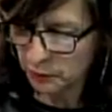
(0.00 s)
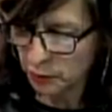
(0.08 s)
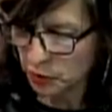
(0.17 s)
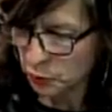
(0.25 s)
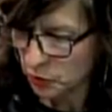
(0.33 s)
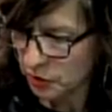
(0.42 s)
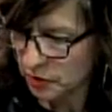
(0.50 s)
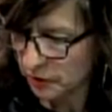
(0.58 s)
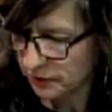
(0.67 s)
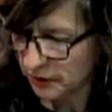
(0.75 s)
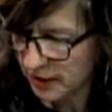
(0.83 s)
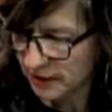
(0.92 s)
which words or
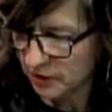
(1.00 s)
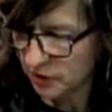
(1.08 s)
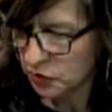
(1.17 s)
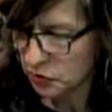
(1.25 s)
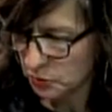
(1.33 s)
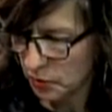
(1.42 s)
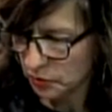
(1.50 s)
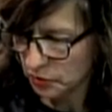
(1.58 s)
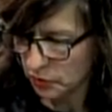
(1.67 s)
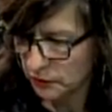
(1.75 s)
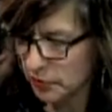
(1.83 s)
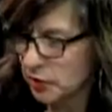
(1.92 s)
phrases do you most
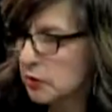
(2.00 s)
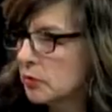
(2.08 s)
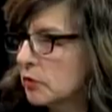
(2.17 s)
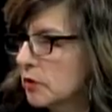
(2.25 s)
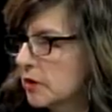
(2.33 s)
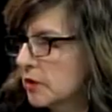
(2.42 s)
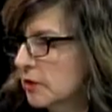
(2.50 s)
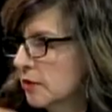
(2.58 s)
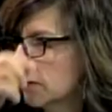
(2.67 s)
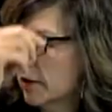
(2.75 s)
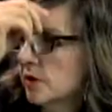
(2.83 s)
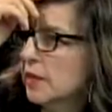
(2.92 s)
overuse,
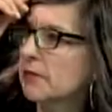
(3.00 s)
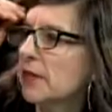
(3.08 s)
if